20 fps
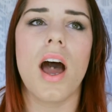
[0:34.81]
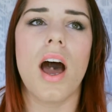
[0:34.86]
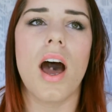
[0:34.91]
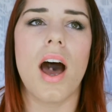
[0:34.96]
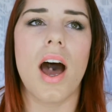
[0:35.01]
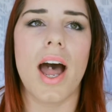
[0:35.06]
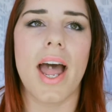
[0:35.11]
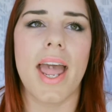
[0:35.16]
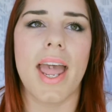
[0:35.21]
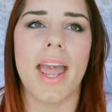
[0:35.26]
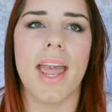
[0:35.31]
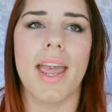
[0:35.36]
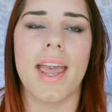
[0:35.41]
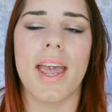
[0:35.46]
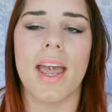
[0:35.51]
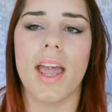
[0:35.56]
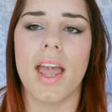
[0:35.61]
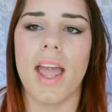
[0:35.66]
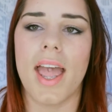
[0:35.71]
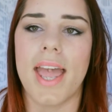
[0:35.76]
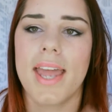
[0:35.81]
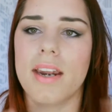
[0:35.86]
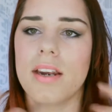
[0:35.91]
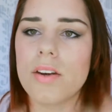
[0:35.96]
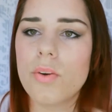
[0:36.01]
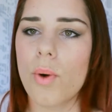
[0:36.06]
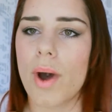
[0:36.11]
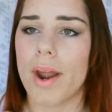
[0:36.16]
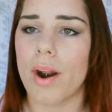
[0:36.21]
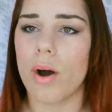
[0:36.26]
I had
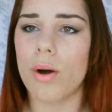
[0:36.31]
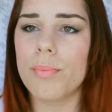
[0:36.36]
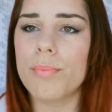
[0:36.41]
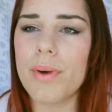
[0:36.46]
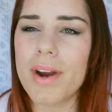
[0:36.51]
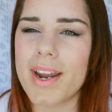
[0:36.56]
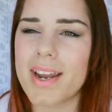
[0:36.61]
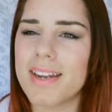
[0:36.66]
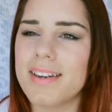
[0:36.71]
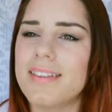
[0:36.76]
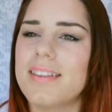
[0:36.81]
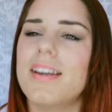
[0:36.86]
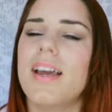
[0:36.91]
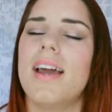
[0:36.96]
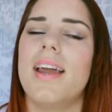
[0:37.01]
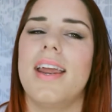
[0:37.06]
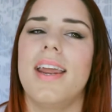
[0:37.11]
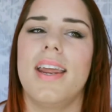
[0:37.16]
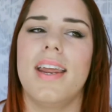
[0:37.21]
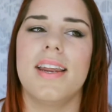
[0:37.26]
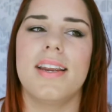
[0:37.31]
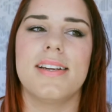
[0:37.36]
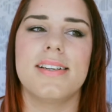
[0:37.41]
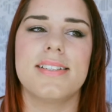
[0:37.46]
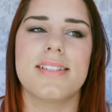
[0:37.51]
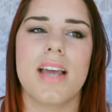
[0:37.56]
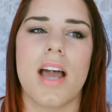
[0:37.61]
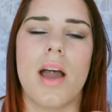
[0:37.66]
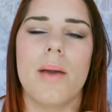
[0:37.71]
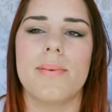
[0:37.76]
it quite ombreed
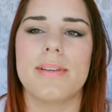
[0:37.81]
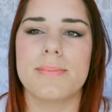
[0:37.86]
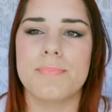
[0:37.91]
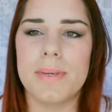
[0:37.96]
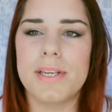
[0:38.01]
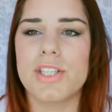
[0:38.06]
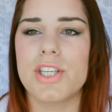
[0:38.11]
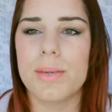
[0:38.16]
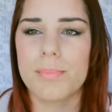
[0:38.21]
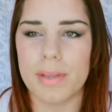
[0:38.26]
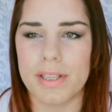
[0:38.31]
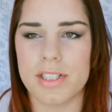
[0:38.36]
and I was bleaching,